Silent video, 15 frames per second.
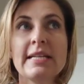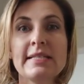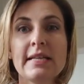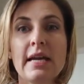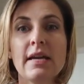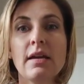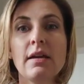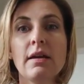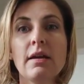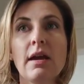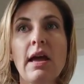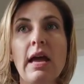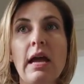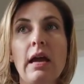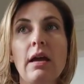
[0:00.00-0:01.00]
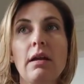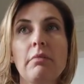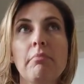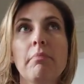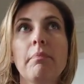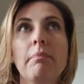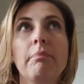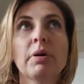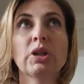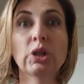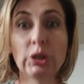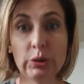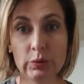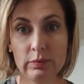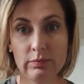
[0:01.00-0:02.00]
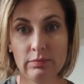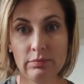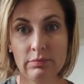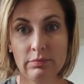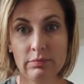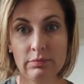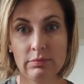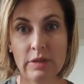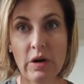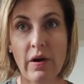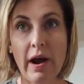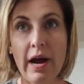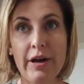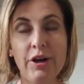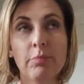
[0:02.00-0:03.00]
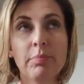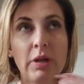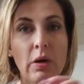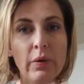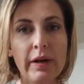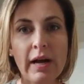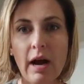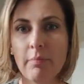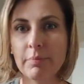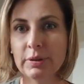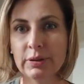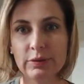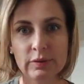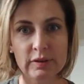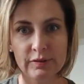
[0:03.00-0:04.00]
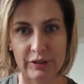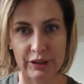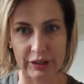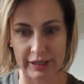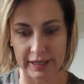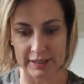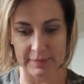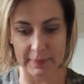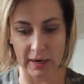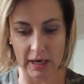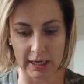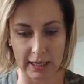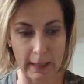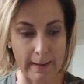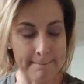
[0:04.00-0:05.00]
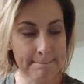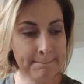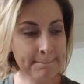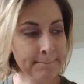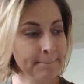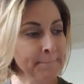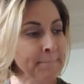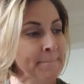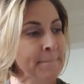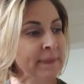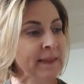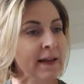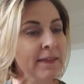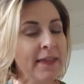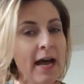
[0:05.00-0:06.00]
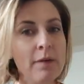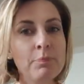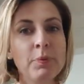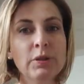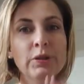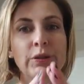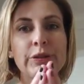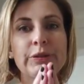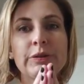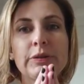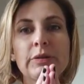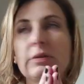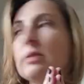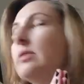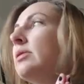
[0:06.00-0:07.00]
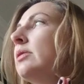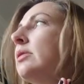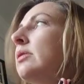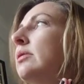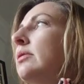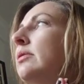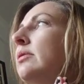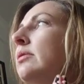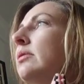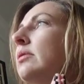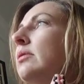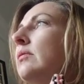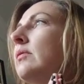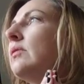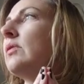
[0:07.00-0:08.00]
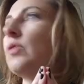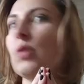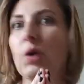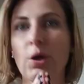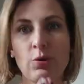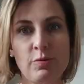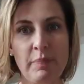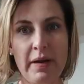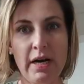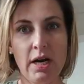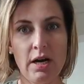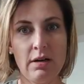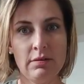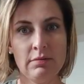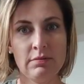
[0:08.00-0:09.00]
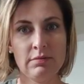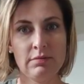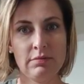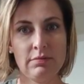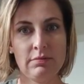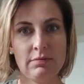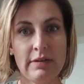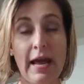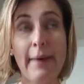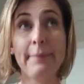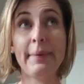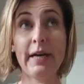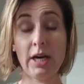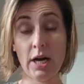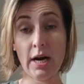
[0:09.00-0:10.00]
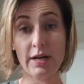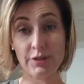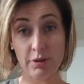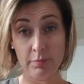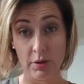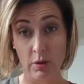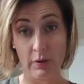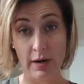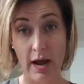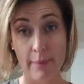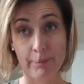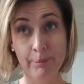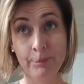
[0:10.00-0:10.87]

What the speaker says: taking a balloon, okay? You're blowing up balloons for your kid's party. That balloon grows bigger and bigger as you blow it up.